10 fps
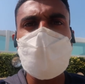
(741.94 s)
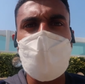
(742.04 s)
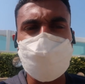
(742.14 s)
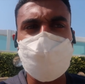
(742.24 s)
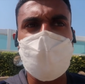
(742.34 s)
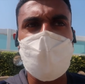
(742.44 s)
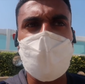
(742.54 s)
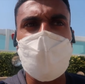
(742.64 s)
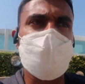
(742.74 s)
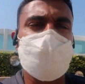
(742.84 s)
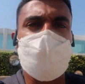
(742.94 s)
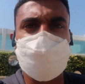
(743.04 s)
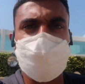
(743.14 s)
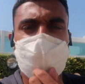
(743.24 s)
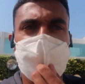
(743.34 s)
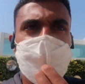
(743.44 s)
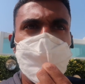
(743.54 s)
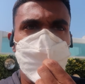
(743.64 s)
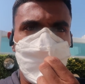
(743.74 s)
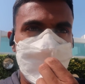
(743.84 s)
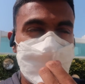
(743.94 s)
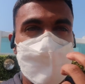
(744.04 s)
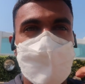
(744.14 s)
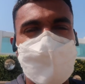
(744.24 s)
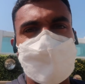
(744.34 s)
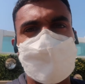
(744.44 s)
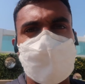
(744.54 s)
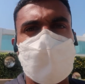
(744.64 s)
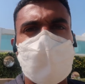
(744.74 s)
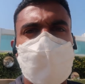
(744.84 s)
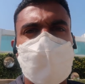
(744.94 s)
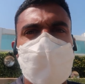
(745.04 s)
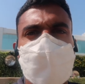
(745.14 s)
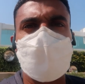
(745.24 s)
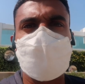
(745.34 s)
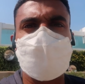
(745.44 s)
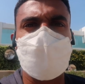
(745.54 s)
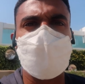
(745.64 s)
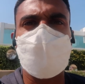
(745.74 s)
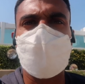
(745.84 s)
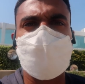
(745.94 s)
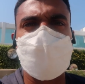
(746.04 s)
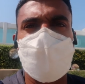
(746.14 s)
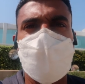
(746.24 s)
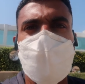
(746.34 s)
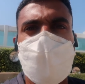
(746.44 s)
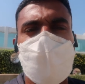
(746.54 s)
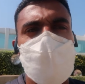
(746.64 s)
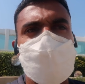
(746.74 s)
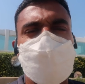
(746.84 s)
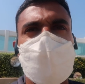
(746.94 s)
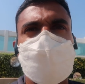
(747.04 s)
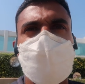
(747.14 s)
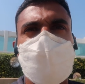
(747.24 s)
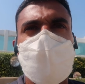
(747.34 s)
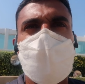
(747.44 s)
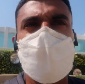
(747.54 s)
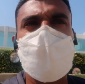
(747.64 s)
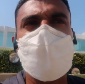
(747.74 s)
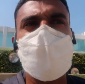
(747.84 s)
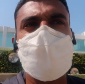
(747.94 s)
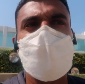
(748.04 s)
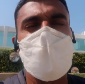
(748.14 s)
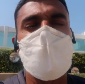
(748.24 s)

After that, Anna left, she went home, and I met up with Meeksy and her mates, and we went for a night out. Went to a place called Carnegie.